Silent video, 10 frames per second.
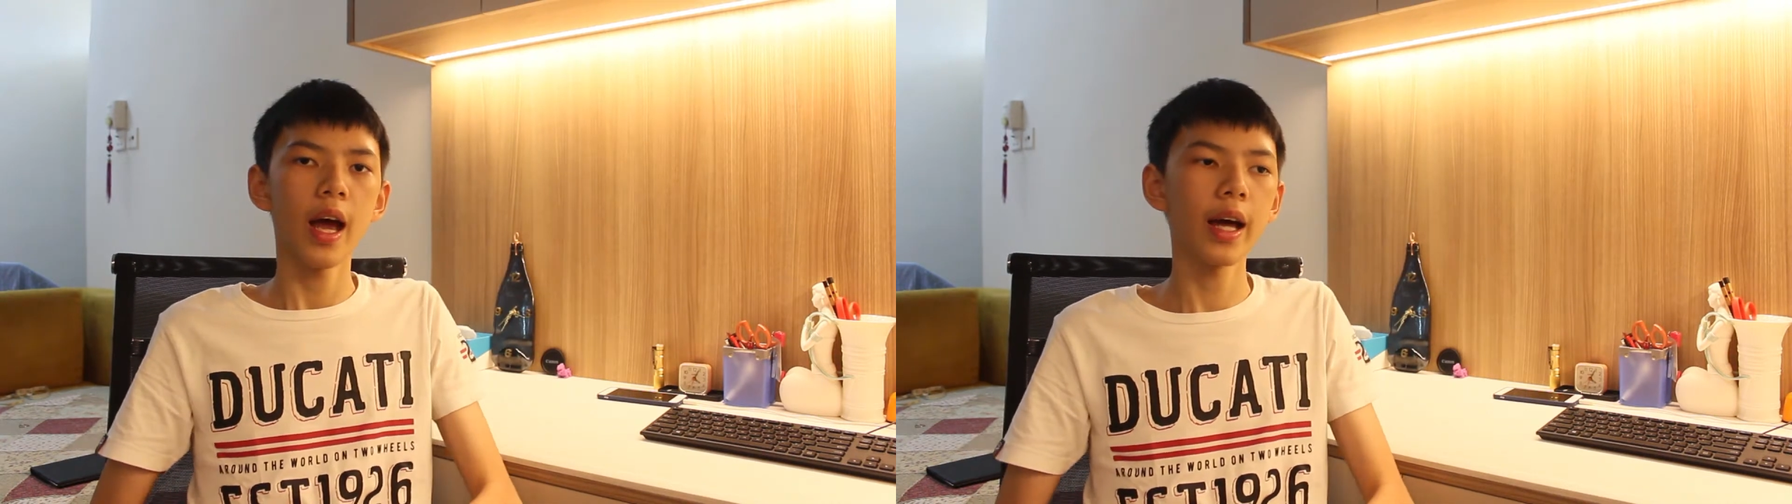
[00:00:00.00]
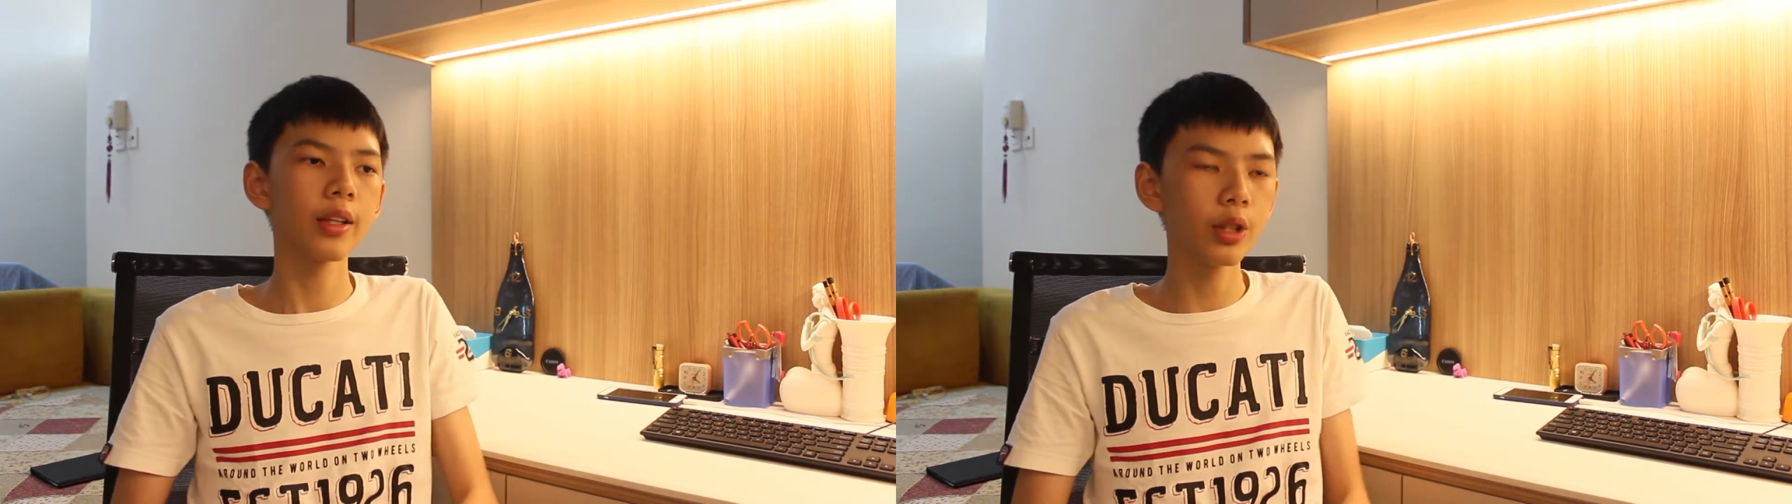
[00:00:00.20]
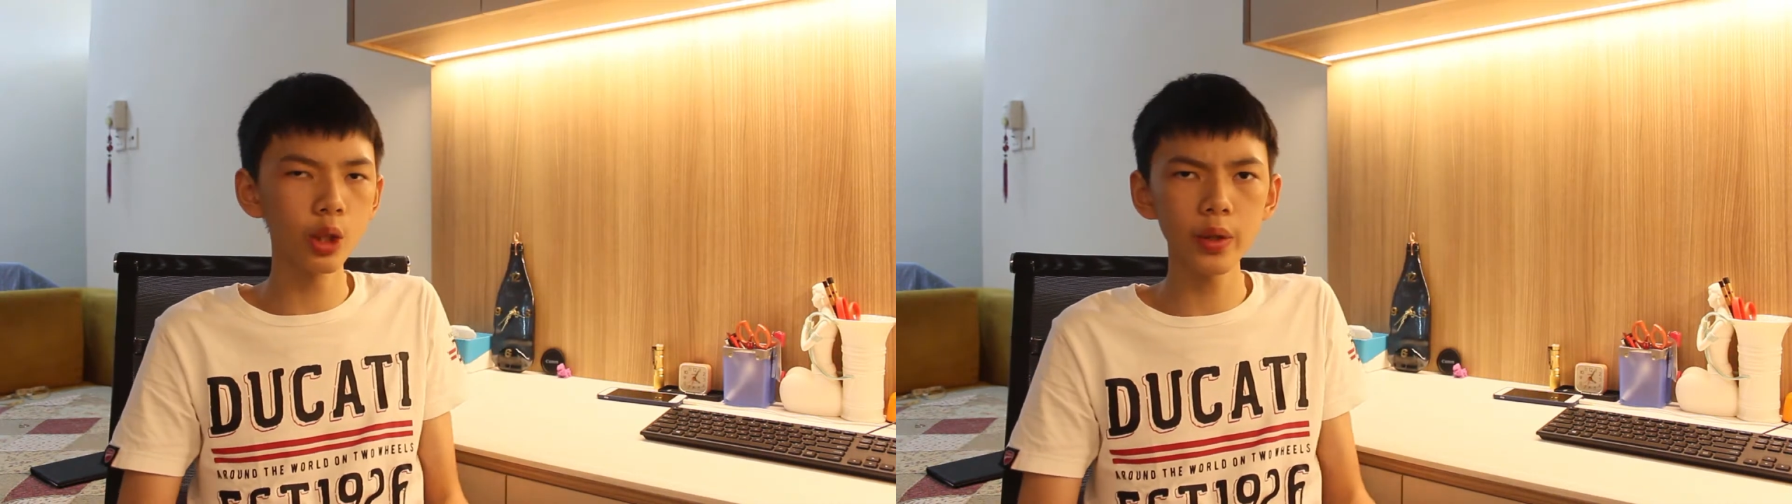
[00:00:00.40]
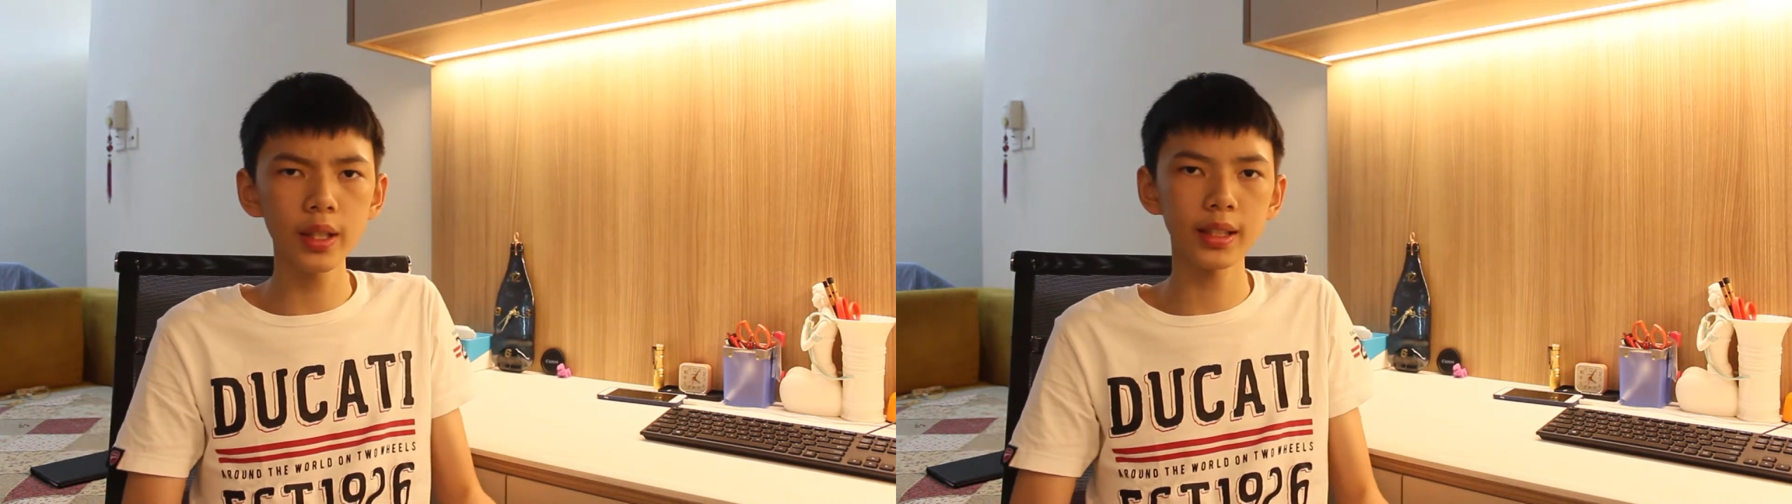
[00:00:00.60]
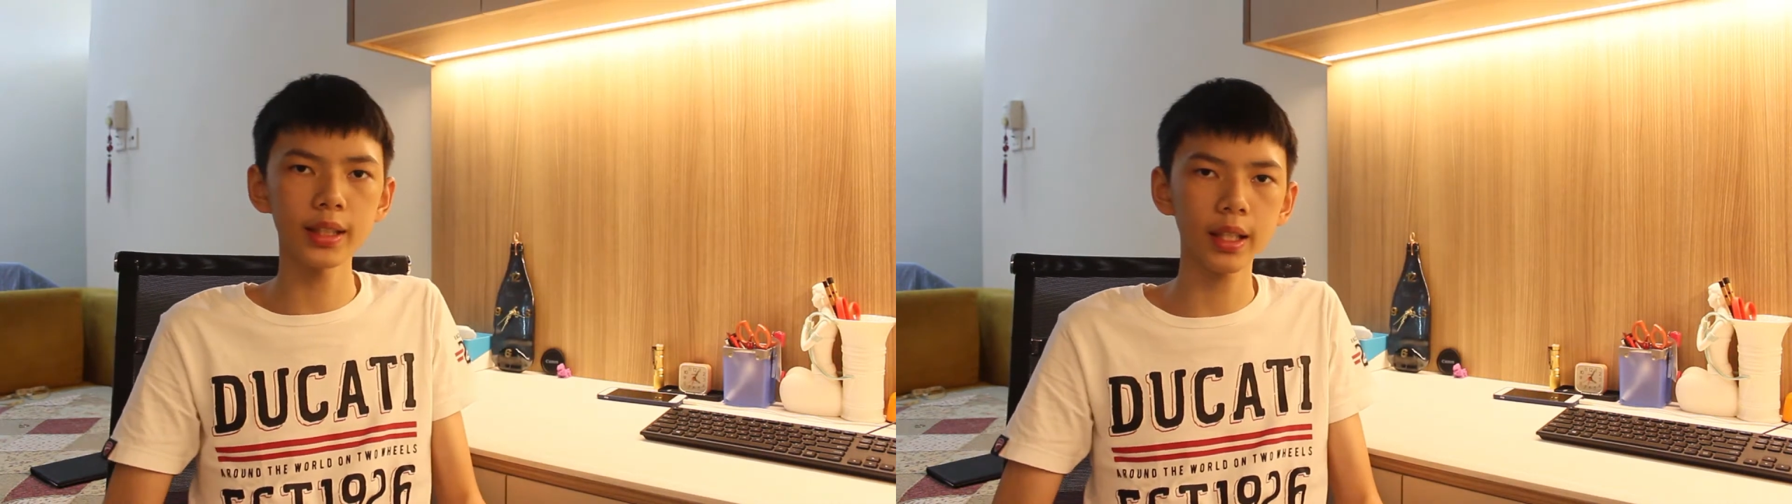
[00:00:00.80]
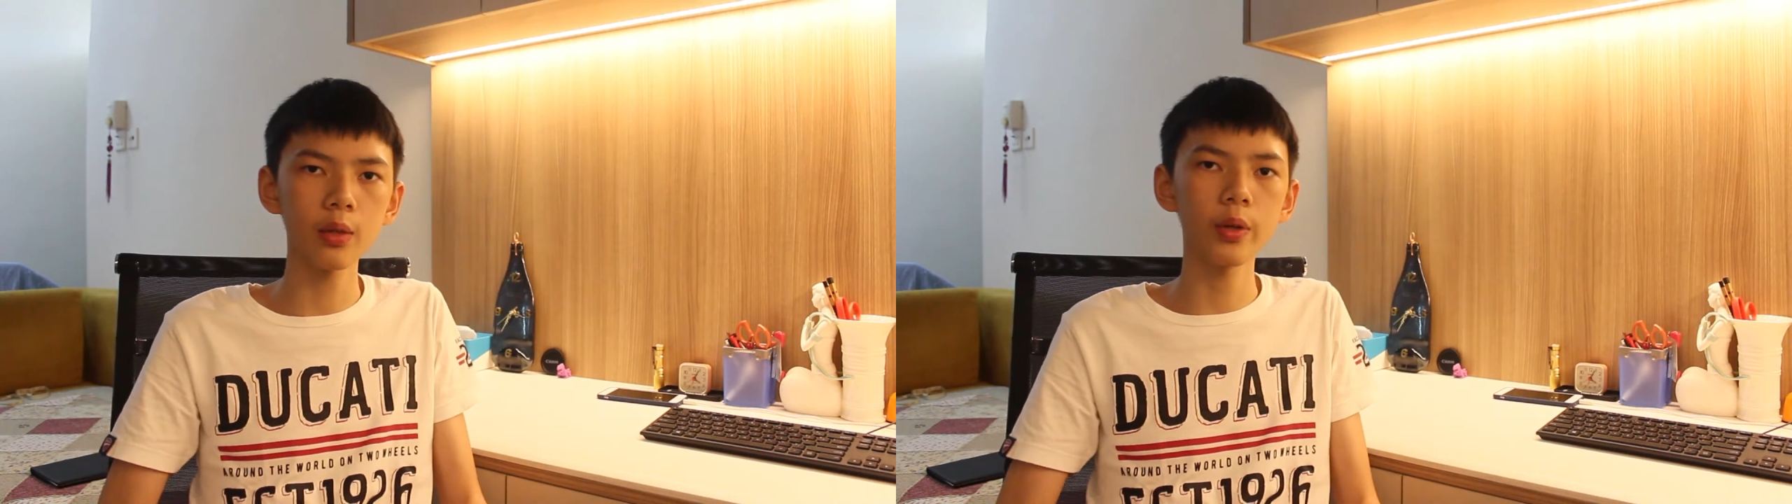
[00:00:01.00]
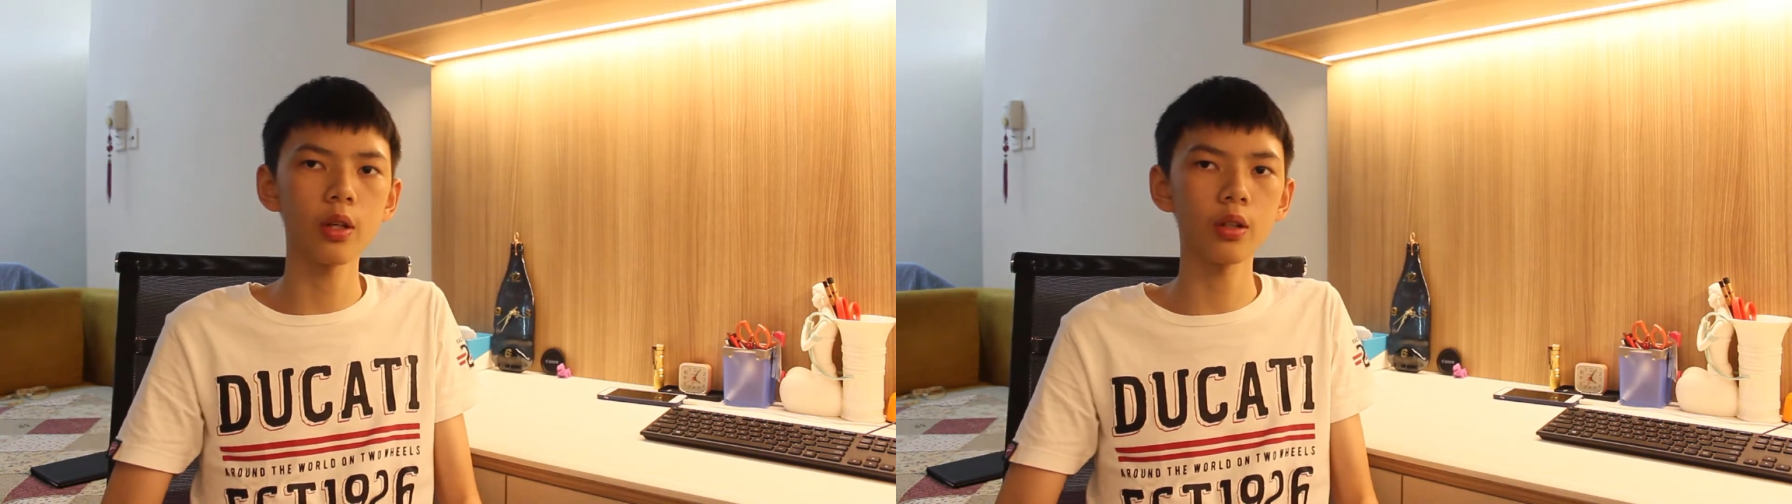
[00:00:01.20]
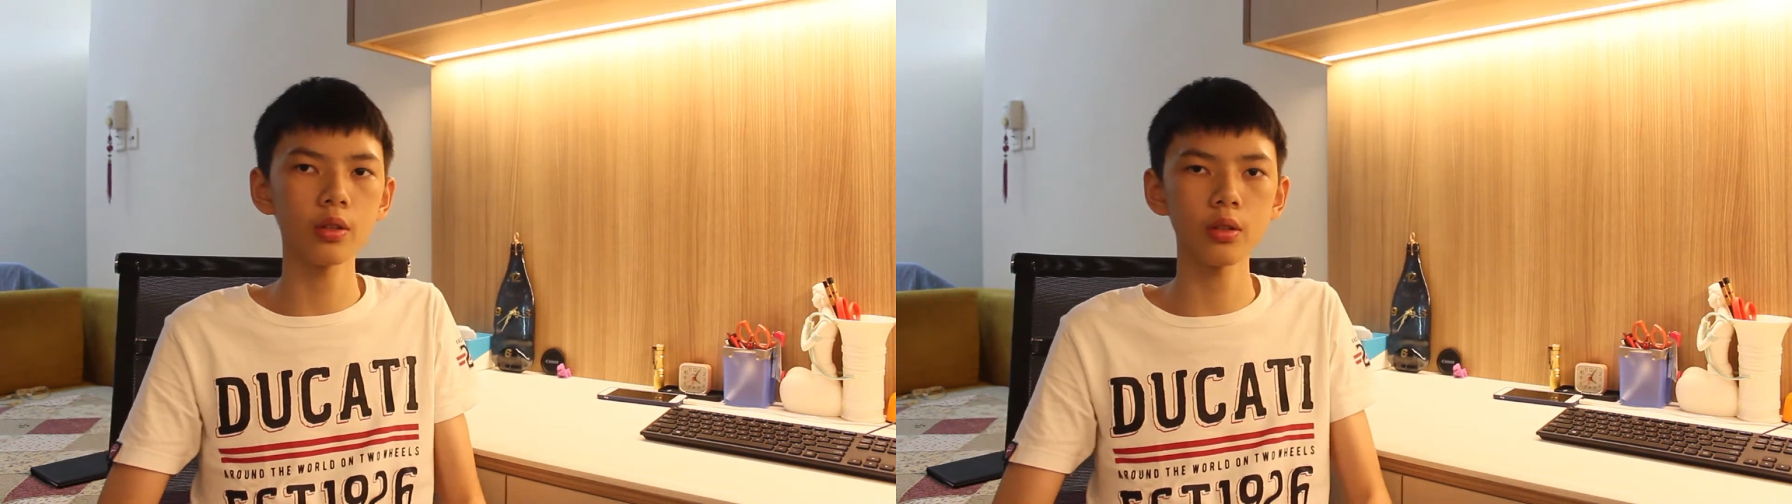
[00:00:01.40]
and during the second
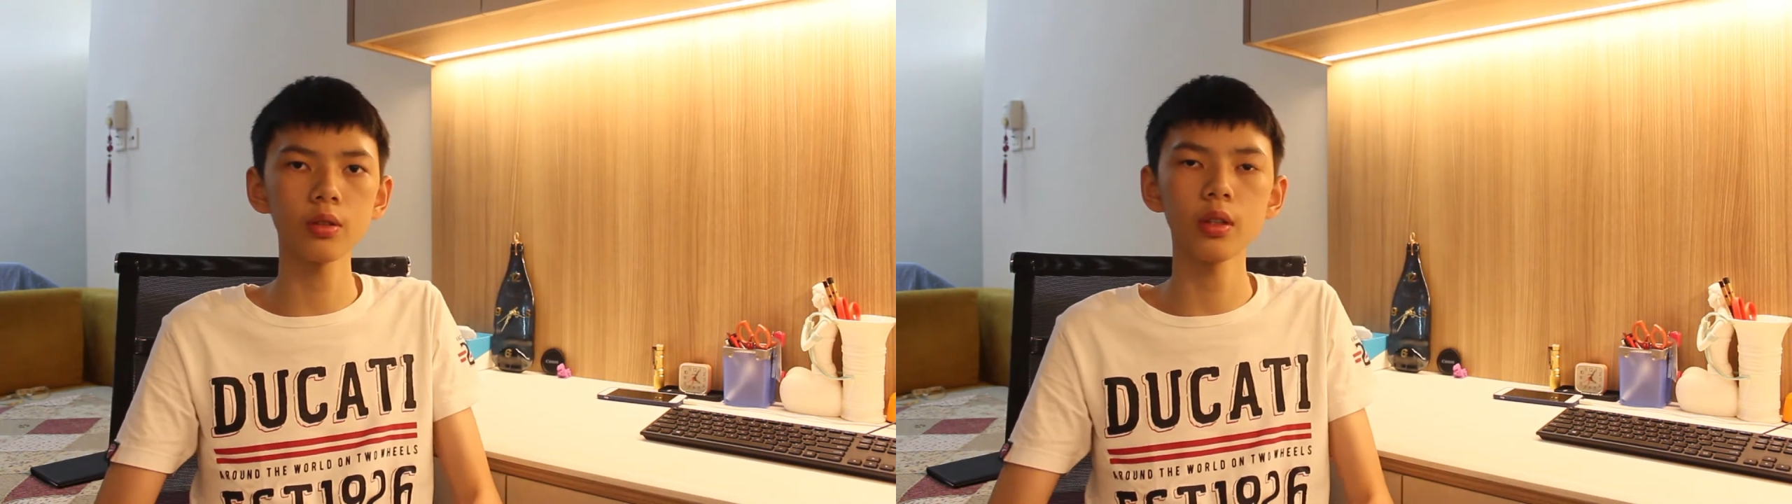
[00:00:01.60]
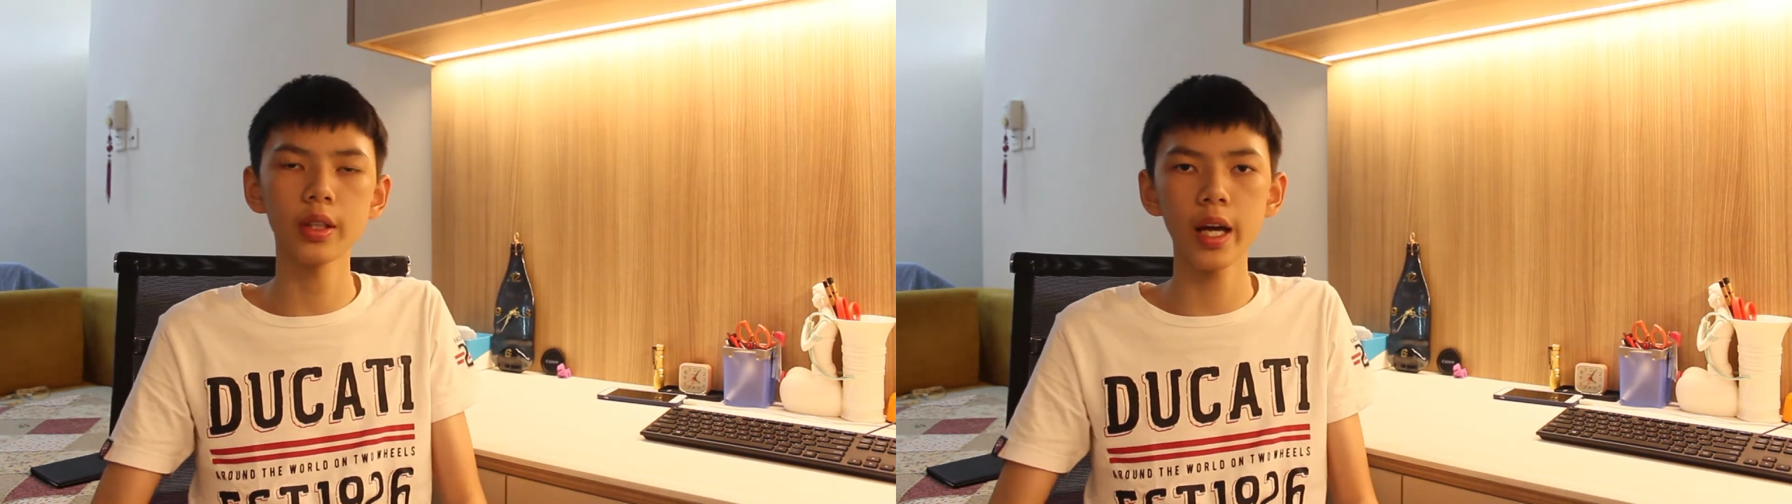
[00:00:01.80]
rehearsal,